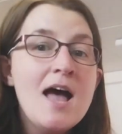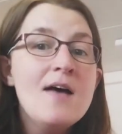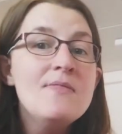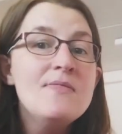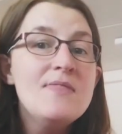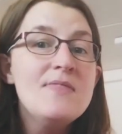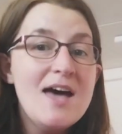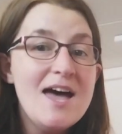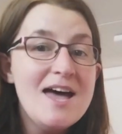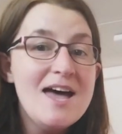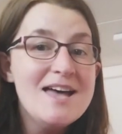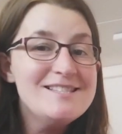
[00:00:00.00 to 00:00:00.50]

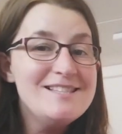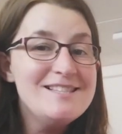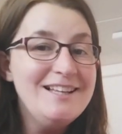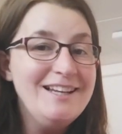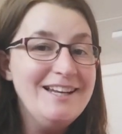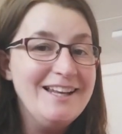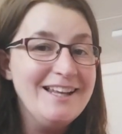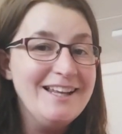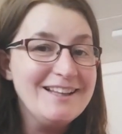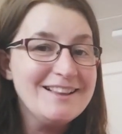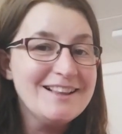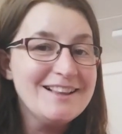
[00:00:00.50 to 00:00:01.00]
there's a
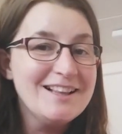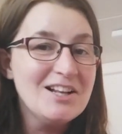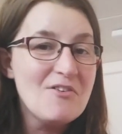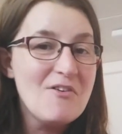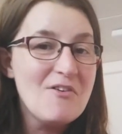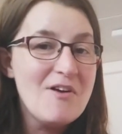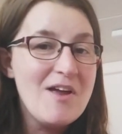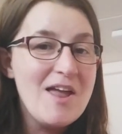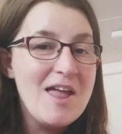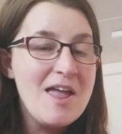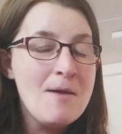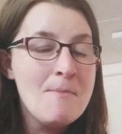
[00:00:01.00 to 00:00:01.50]
little
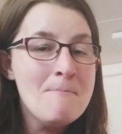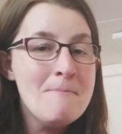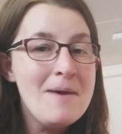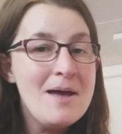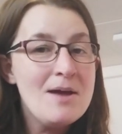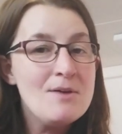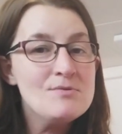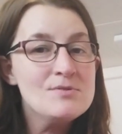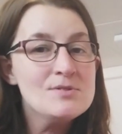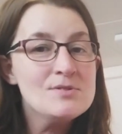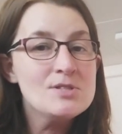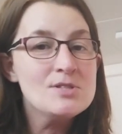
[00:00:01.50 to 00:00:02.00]
grey
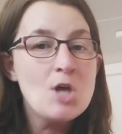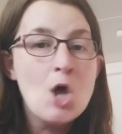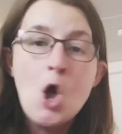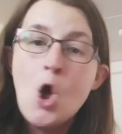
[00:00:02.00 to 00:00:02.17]
mouse